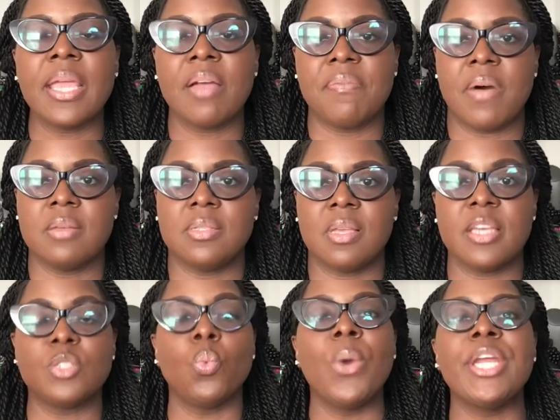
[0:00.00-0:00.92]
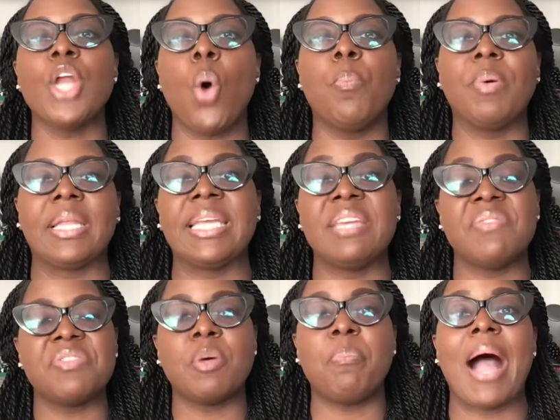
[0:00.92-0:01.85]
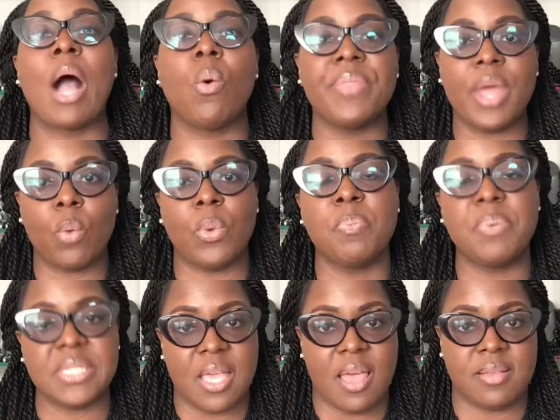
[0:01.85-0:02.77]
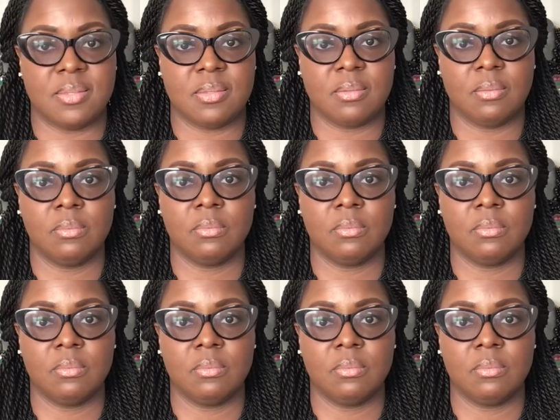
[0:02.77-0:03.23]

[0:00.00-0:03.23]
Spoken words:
of us is we don't believe in the power that we possess.